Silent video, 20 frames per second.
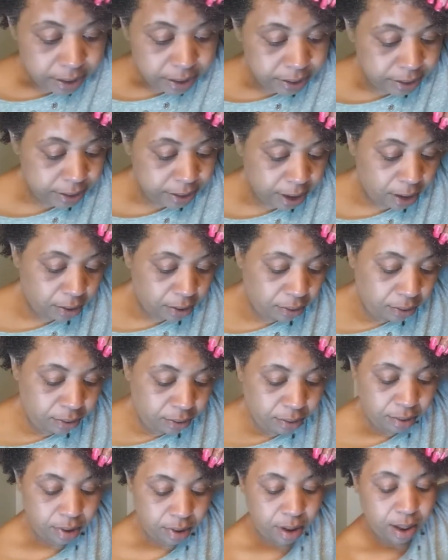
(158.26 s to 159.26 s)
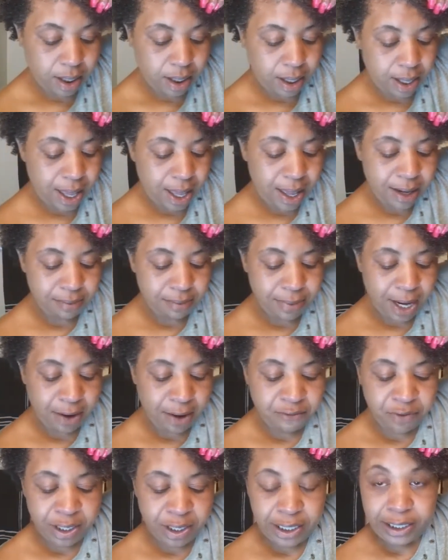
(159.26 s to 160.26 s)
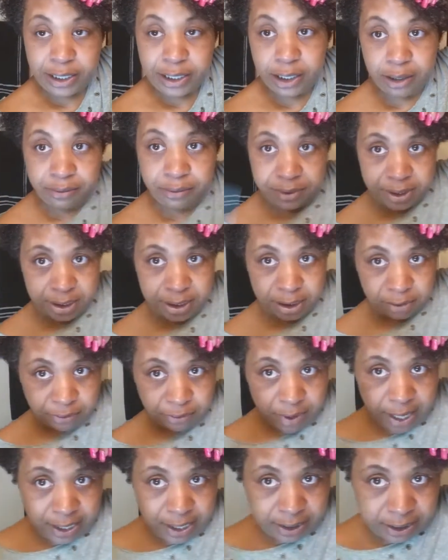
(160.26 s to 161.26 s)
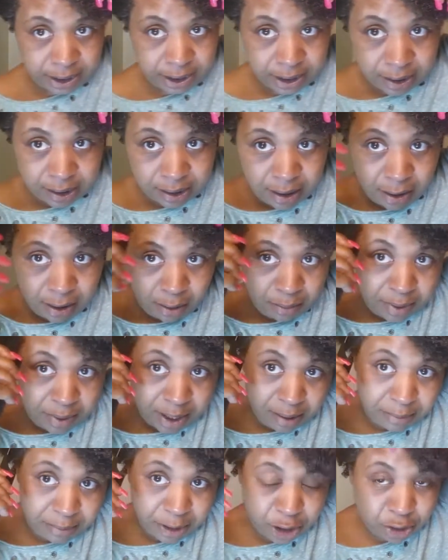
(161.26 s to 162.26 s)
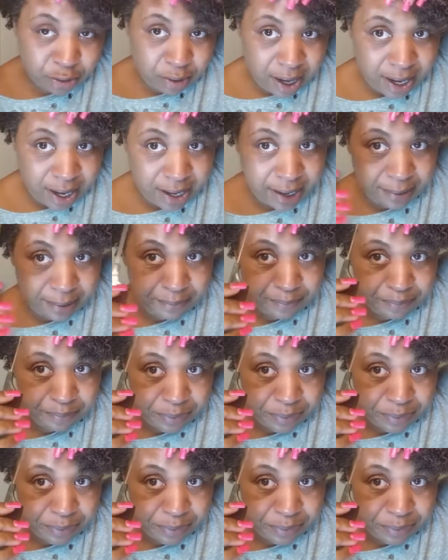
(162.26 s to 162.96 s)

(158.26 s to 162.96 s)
So I'm not really good with this rat tail comb, but I'm going to try it